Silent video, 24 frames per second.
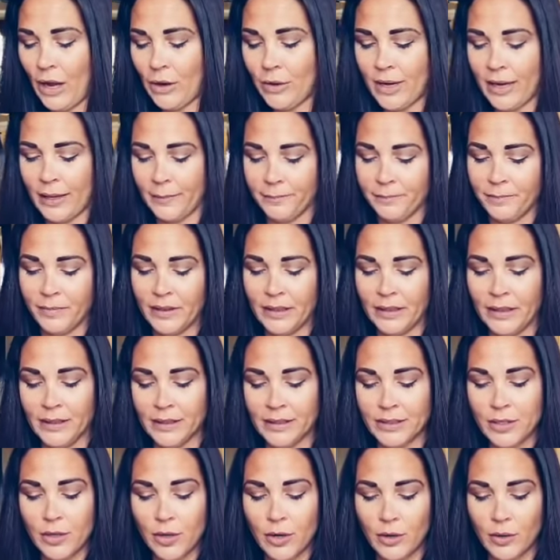Okay,
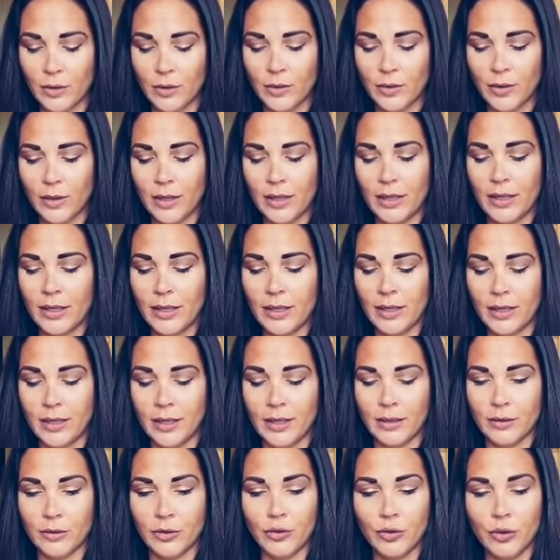so
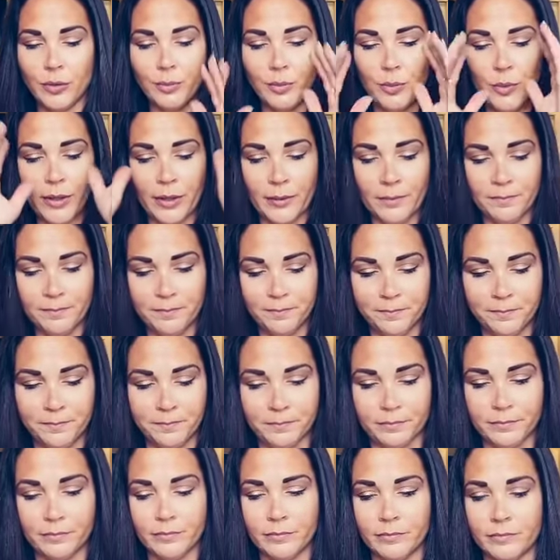group one,
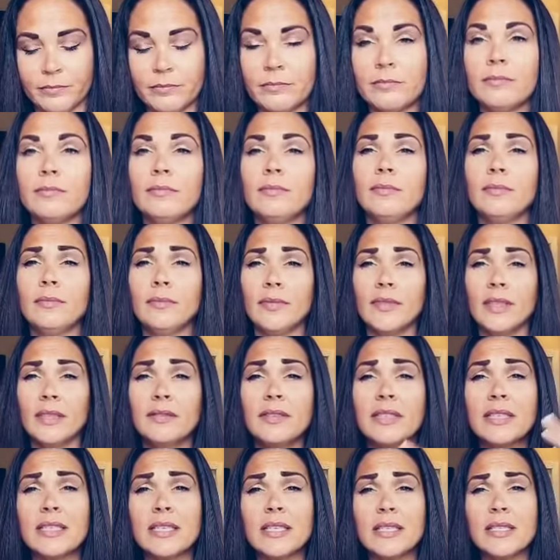
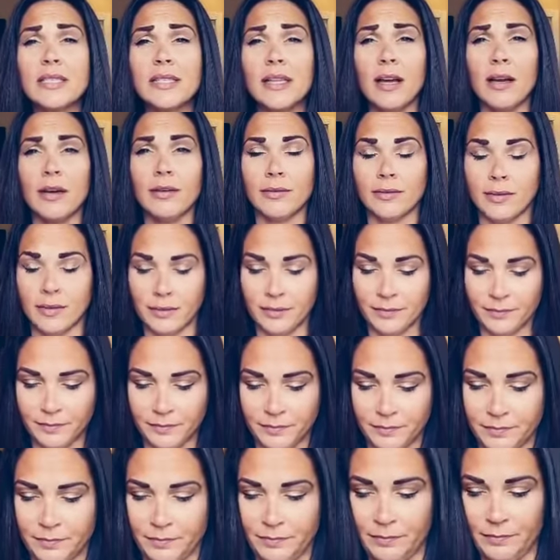this is love.
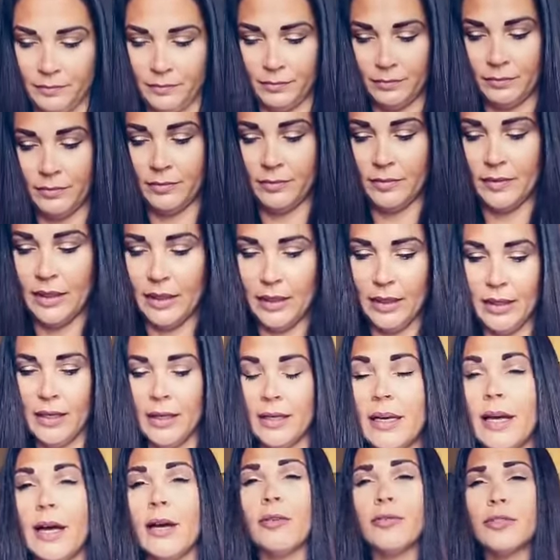
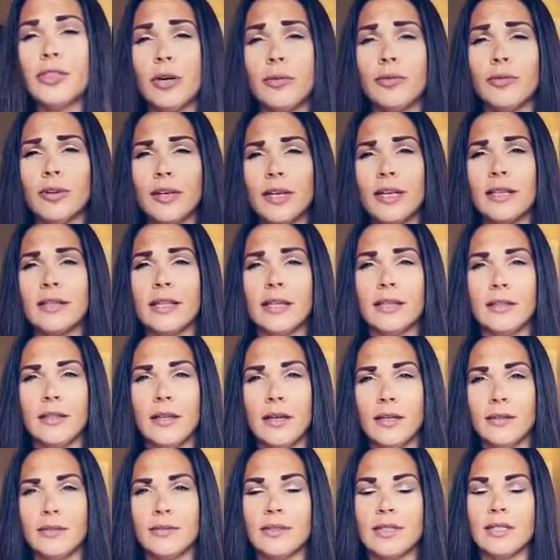Now, don't forget that
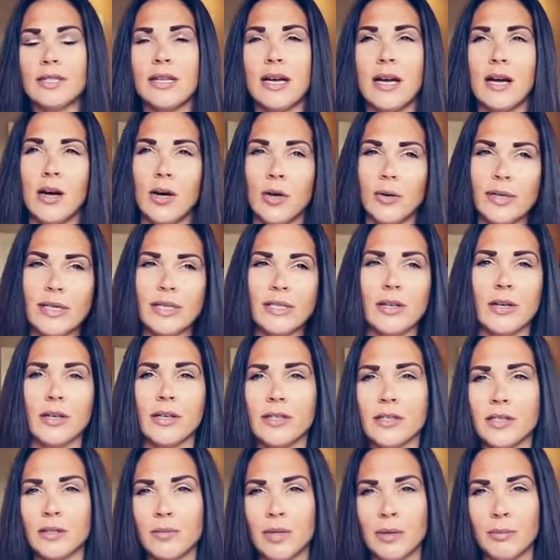love is not always our
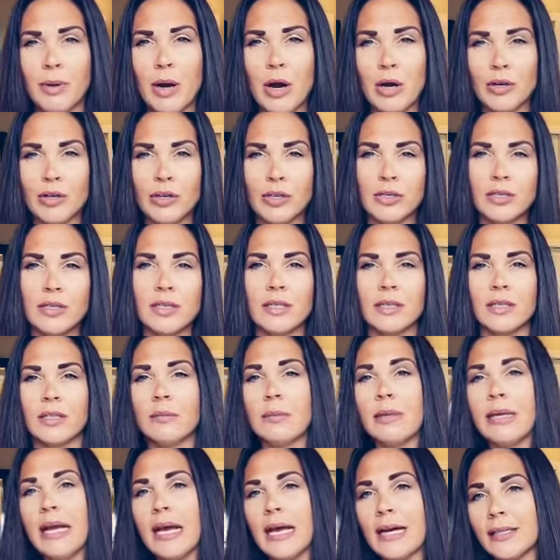intimate partners. It
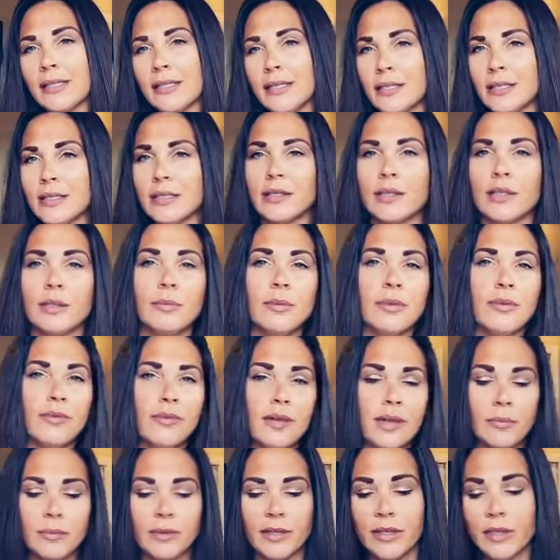could be exes, it could be
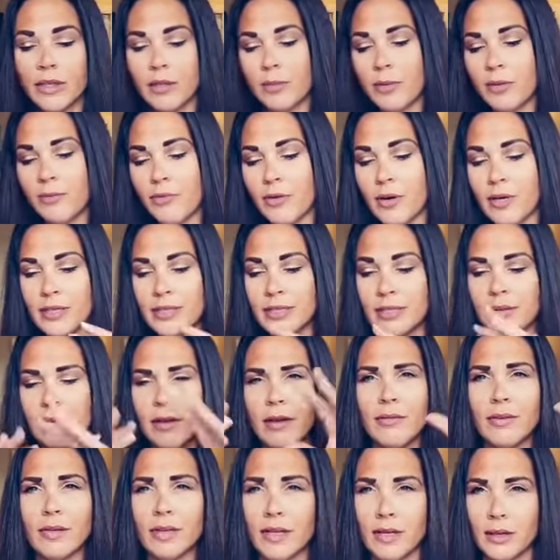family, it could be friends.
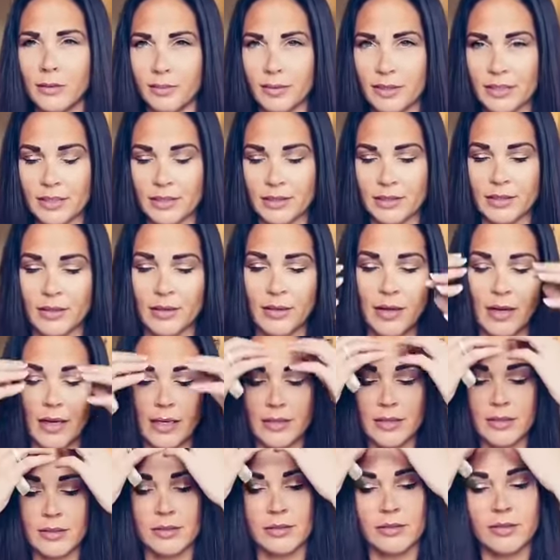Love encompasses a
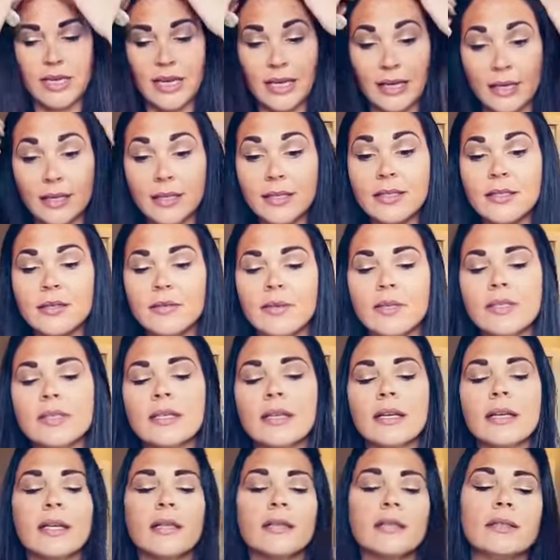lot, so take it as it
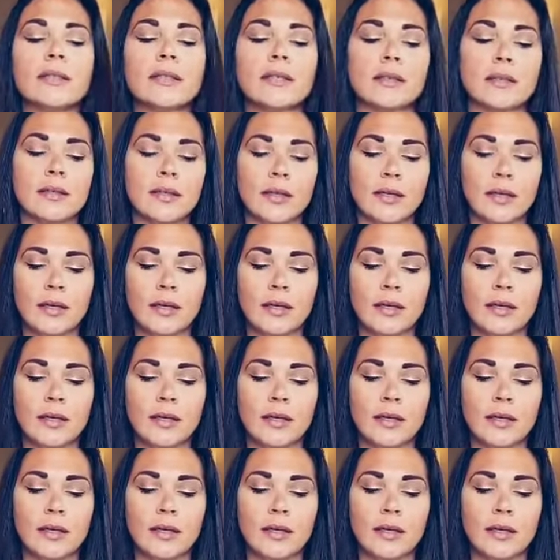resonates.